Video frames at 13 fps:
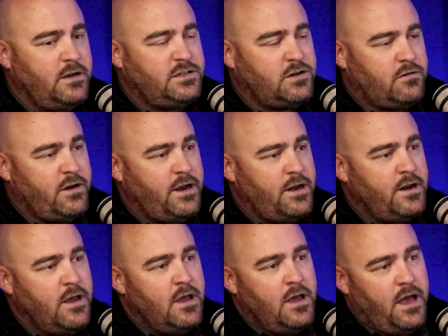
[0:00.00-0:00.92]
screen,
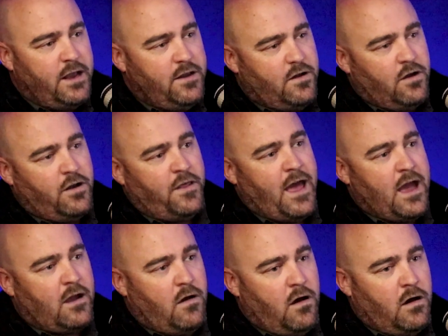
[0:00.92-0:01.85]
and you go to
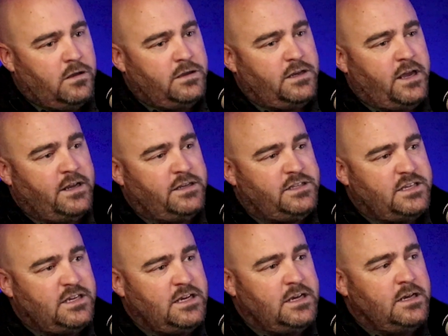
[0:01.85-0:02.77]
that call and
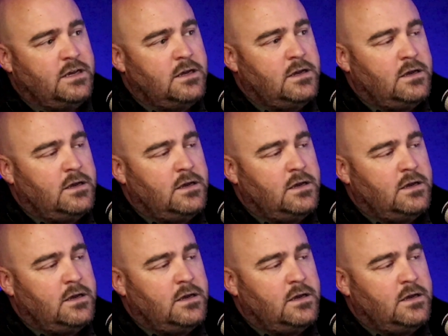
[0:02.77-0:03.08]
see